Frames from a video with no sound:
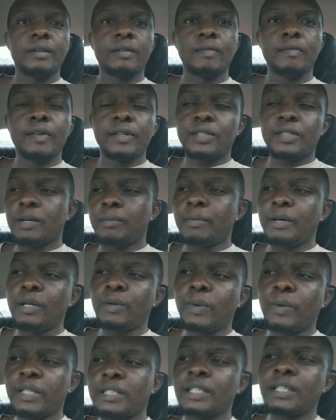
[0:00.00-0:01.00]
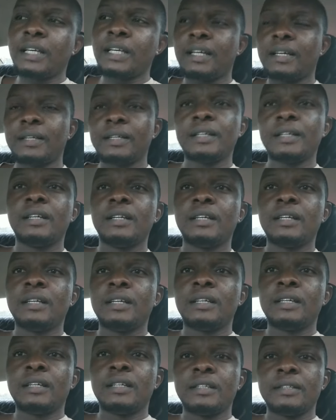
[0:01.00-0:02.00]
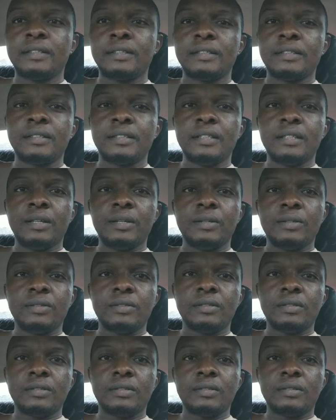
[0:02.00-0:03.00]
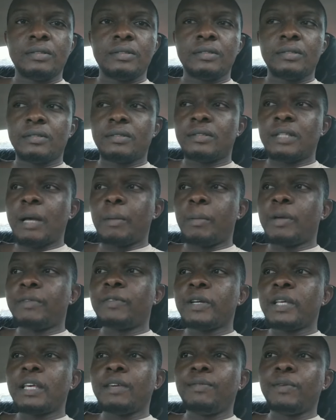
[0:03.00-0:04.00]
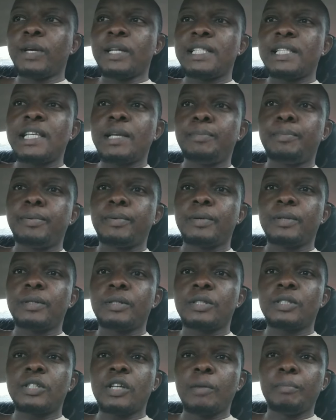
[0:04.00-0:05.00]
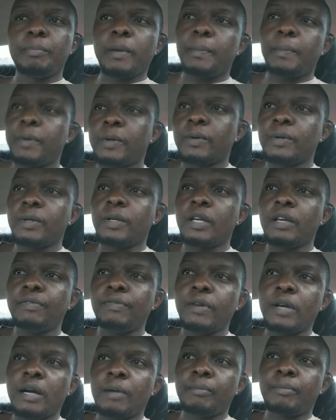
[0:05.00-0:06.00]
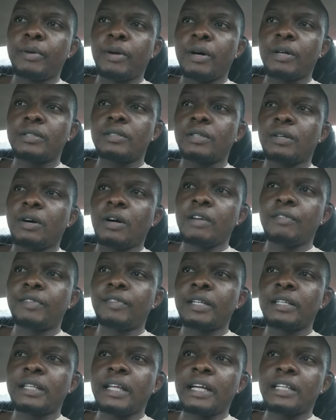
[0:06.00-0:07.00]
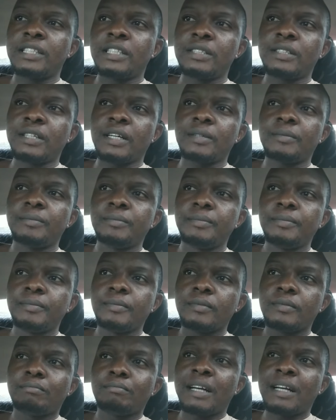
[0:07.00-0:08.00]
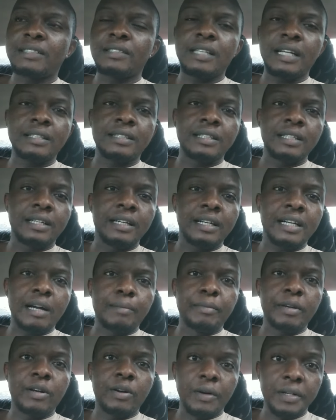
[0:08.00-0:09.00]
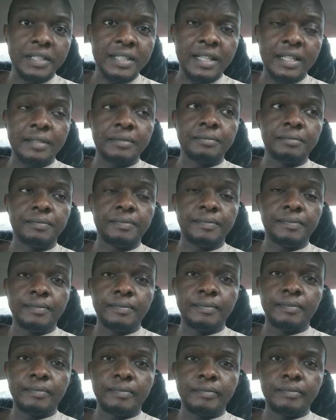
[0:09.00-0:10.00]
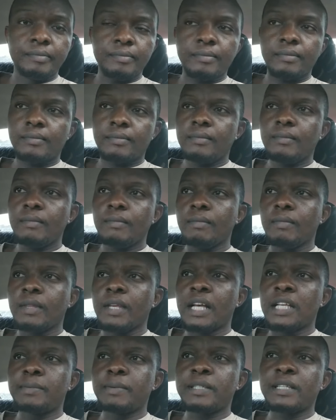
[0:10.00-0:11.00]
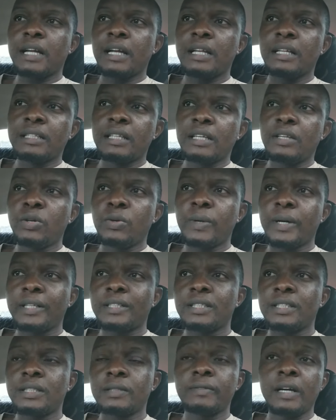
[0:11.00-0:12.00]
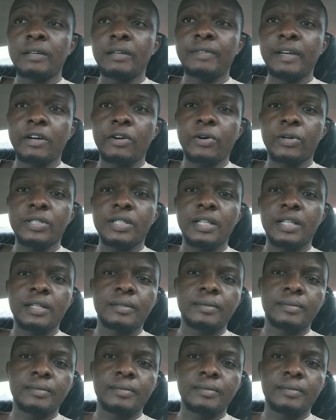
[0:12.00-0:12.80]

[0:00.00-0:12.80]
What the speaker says: For somebody watching here, let me even give you a tip. Some people, if you're abroad or even in Nigeria, master's degree can be costly. Especially in the US, it's very, very costly.